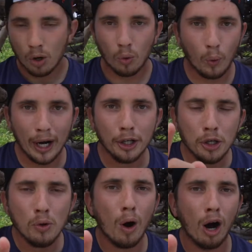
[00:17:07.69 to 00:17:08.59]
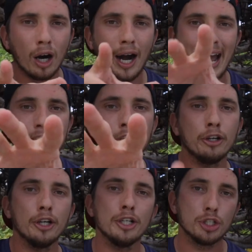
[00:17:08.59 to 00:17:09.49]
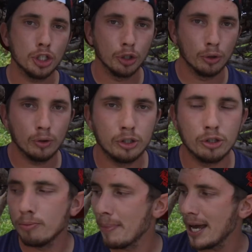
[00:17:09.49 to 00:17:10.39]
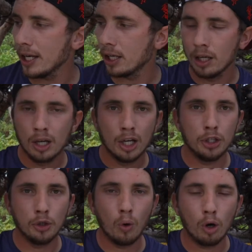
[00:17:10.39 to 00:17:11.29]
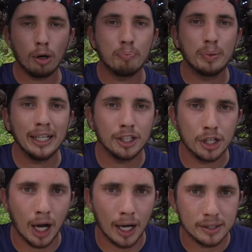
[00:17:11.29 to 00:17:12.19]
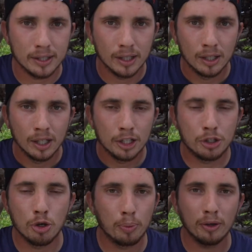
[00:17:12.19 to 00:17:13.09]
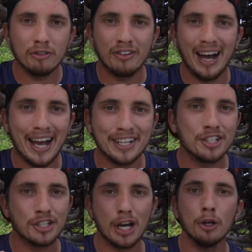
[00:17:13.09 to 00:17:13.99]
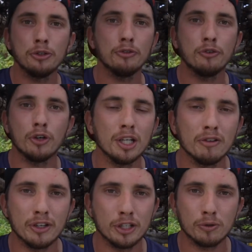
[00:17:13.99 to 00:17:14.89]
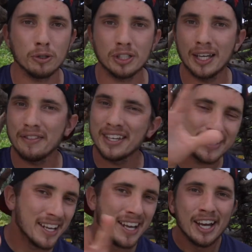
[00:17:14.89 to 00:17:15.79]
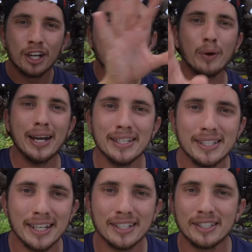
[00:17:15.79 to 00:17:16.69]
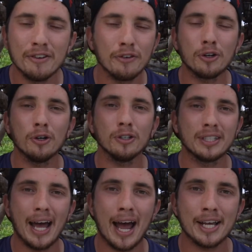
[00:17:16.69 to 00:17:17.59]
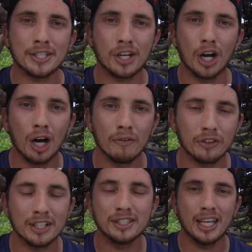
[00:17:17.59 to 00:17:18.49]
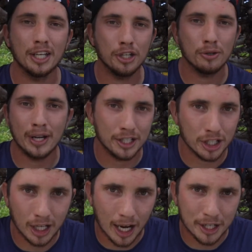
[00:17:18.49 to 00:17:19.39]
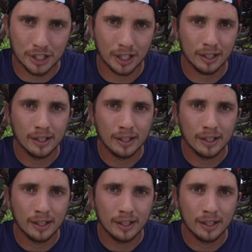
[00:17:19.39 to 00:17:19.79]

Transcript: Where you are, I encourage you to make your beach hut, to provide shelter for individuals in this crazy, difficult task of continued education.